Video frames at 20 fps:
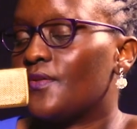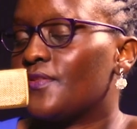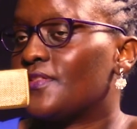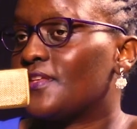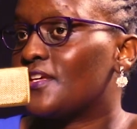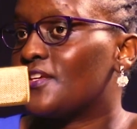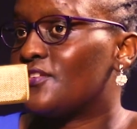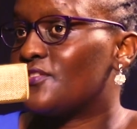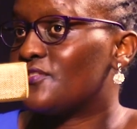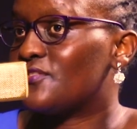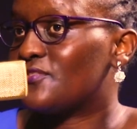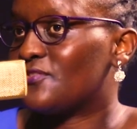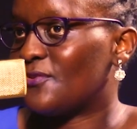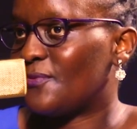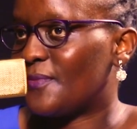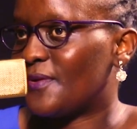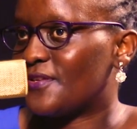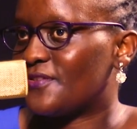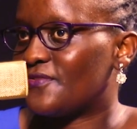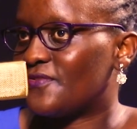thank you so
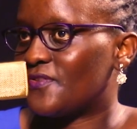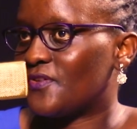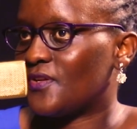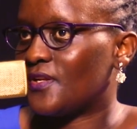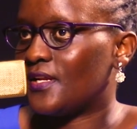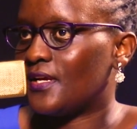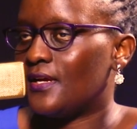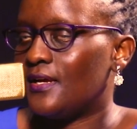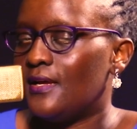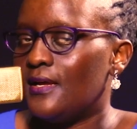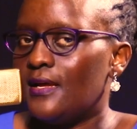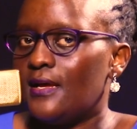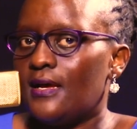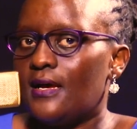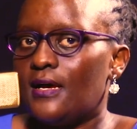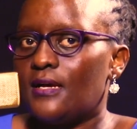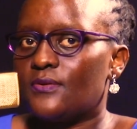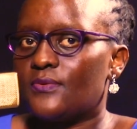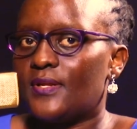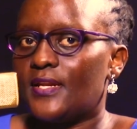much, Phiona.
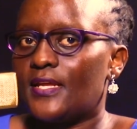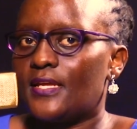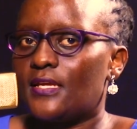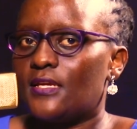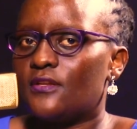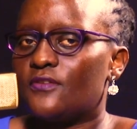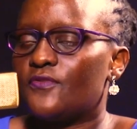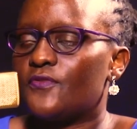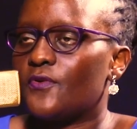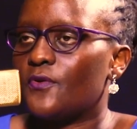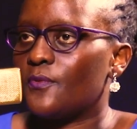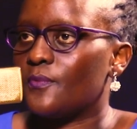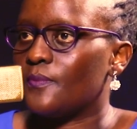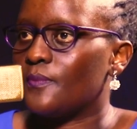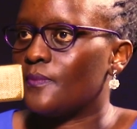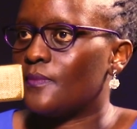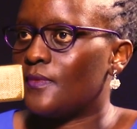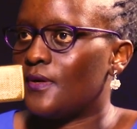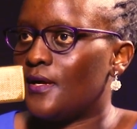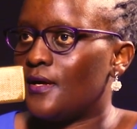And what I get
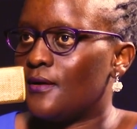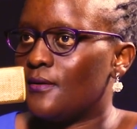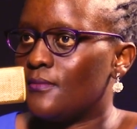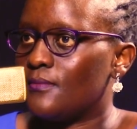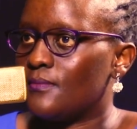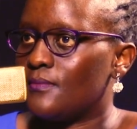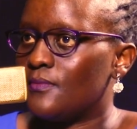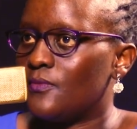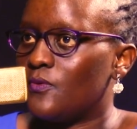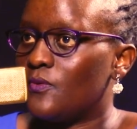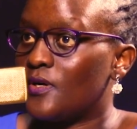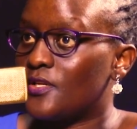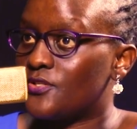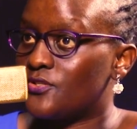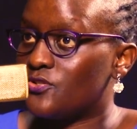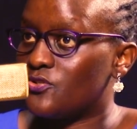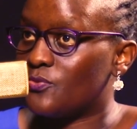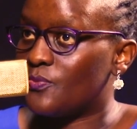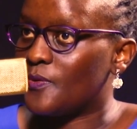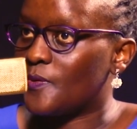from
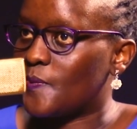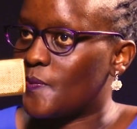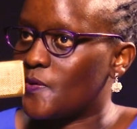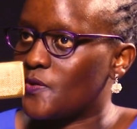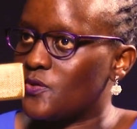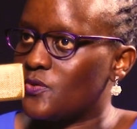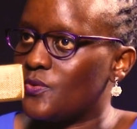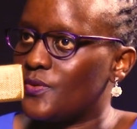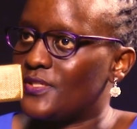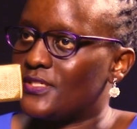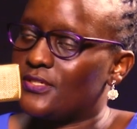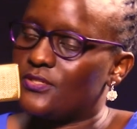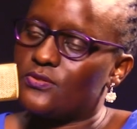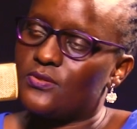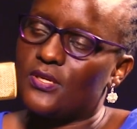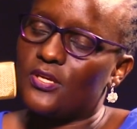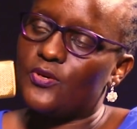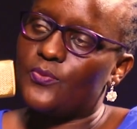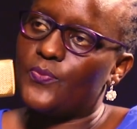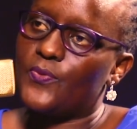what you people do is that you
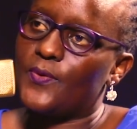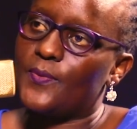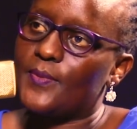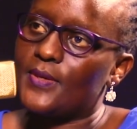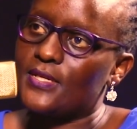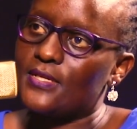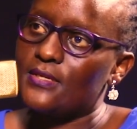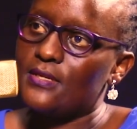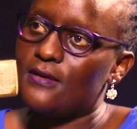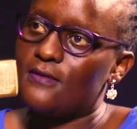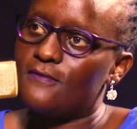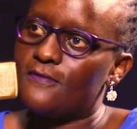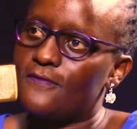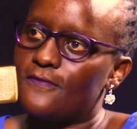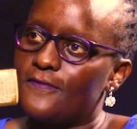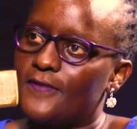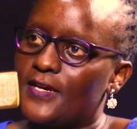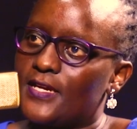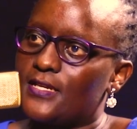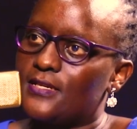help women
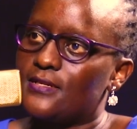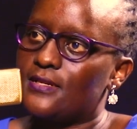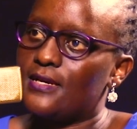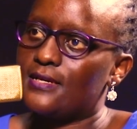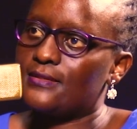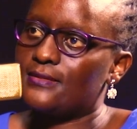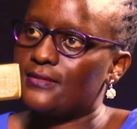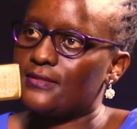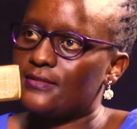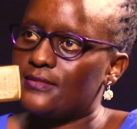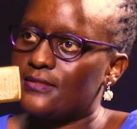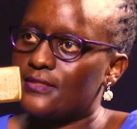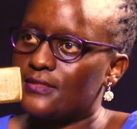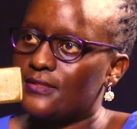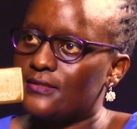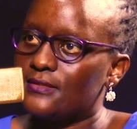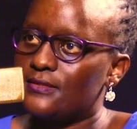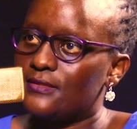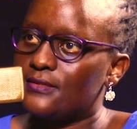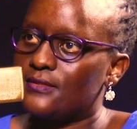find
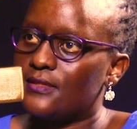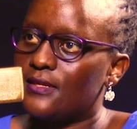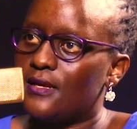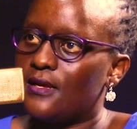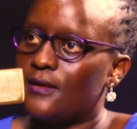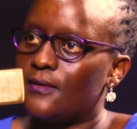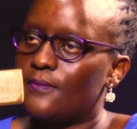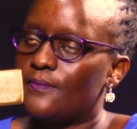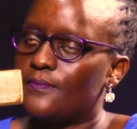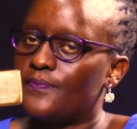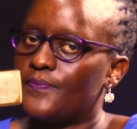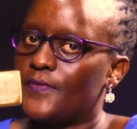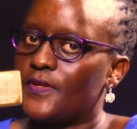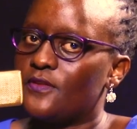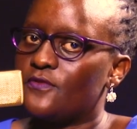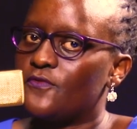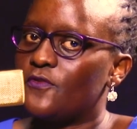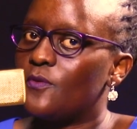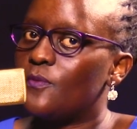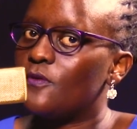assistance in
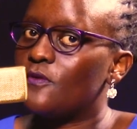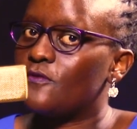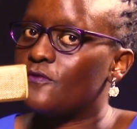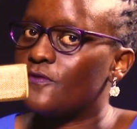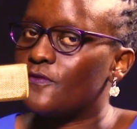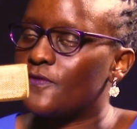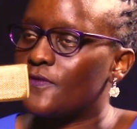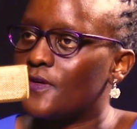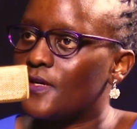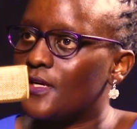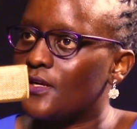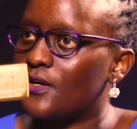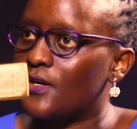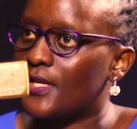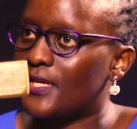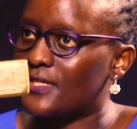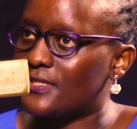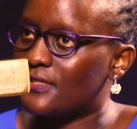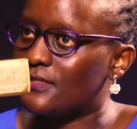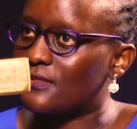form of
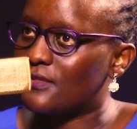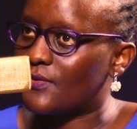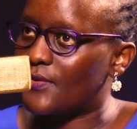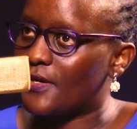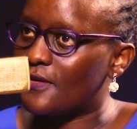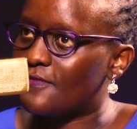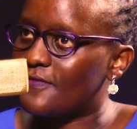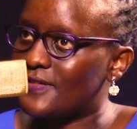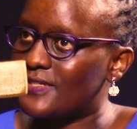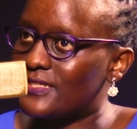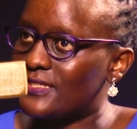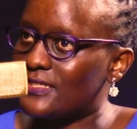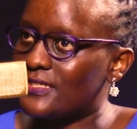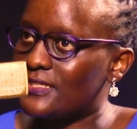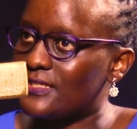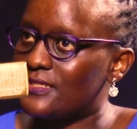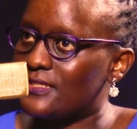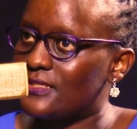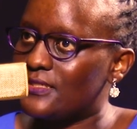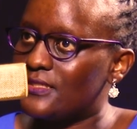getting the right
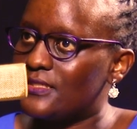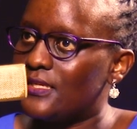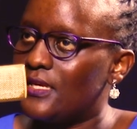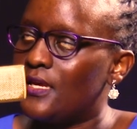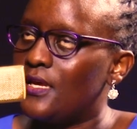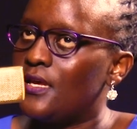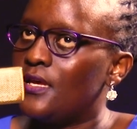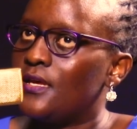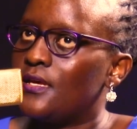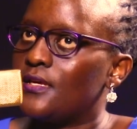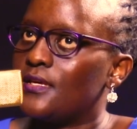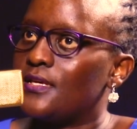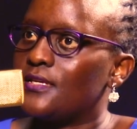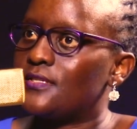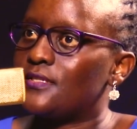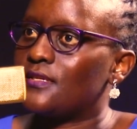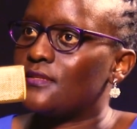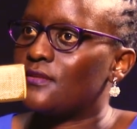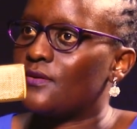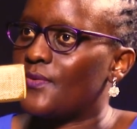facilities,
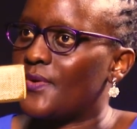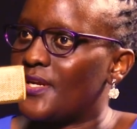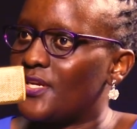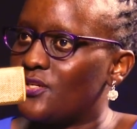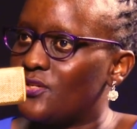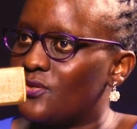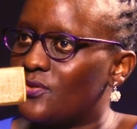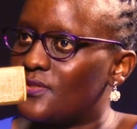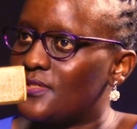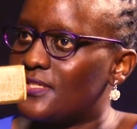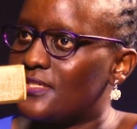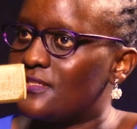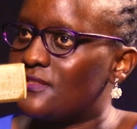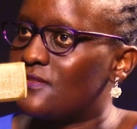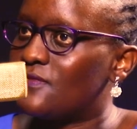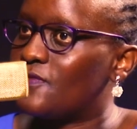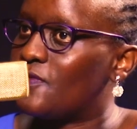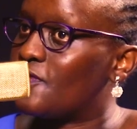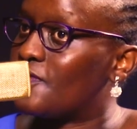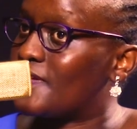getting the right doctors
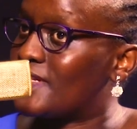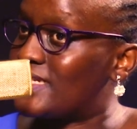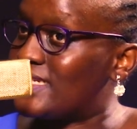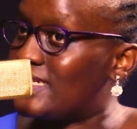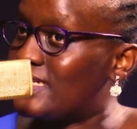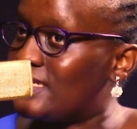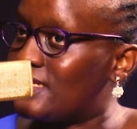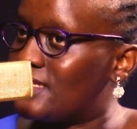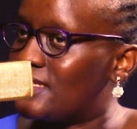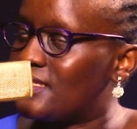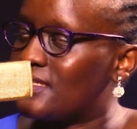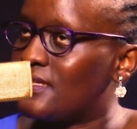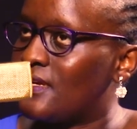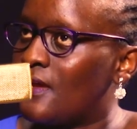for fertility.